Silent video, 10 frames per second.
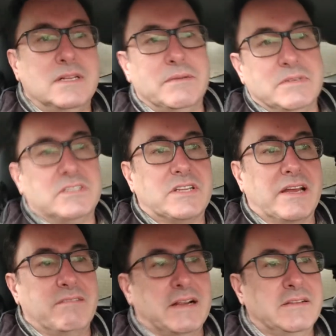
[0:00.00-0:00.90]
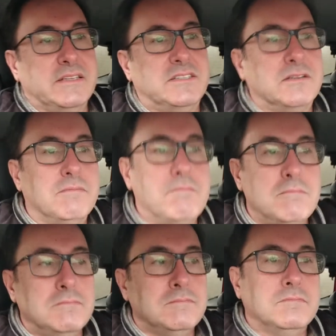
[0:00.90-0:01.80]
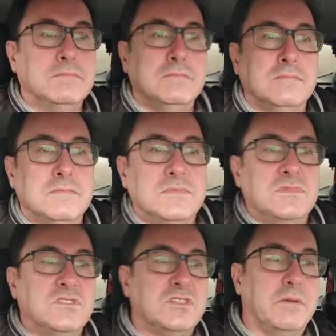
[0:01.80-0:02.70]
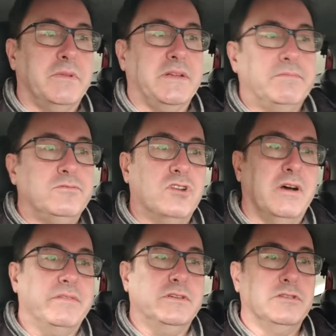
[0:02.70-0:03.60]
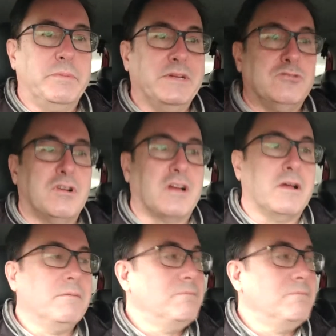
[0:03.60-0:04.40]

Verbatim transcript: Let me just get around this. Somebody driving who's a bit drunk,